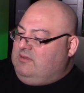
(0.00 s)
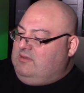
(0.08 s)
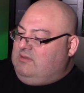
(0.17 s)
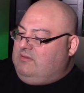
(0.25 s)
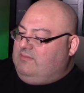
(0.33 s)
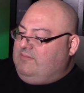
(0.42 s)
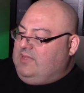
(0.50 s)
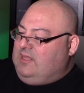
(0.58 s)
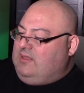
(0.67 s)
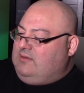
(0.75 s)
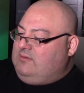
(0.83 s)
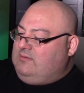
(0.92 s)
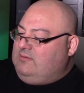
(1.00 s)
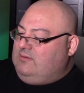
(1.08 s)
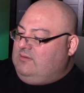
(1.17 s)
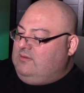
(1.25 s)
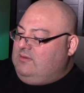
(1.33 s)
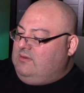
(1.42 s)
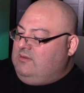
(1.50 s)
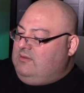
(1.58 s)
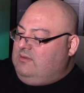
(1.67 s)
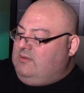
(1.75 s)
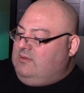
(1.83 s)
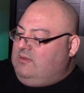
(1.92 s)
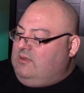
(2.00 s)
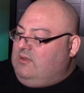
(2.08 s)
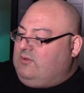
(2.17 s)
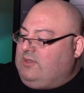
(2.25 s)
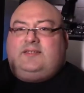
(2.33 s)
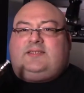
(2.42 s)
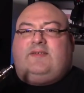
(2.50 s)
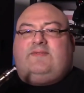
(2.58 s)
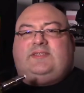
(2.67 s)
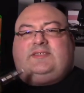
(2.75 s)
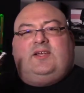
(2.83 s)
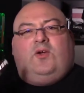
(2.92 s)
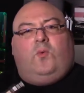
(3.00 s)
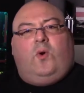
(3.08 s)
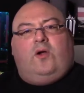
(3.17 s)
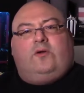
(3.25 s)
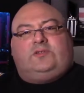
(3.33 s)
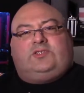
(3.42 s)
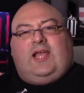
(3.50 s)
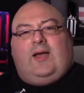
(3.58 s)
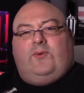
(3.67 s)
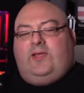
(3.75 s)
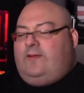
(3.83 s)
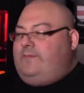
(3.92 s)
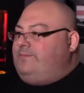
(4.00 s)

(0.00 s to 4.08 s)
Oh man. Oh, let's give this thing a whirl, shall we?